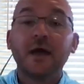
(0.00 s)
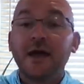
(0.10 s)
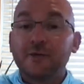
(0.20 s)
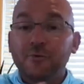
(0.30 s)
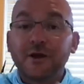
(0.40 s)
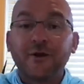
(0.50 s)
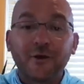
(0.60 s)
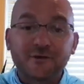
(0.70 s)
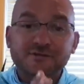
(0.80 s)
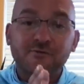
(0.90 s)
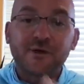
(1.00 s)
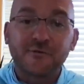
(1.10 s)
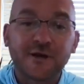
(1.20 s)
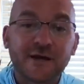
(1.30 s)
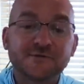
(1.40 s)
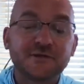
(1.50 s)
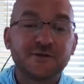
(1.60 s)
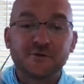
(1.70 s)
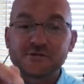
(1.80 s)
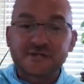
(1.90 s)
And regardless of whether he comes into
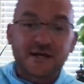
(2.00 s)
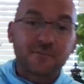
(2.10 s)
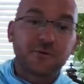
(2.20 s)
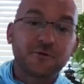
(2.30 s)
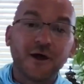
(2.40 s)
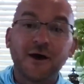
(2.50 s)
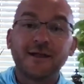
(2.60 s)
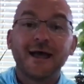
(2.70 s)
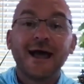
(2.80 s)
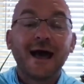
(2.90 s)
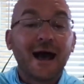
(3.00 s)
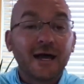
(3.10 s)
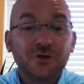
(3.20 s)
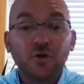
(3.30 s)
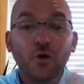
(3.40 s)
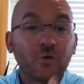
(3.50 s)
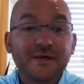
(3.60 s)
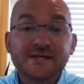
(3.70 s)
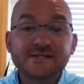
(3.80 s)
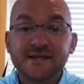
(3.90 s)
your setup or not, I know
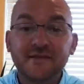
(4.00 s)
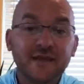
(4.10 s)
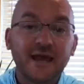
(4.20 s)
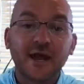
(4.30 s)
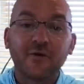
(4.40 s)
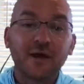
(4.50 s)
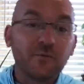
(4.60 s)
he's in the area.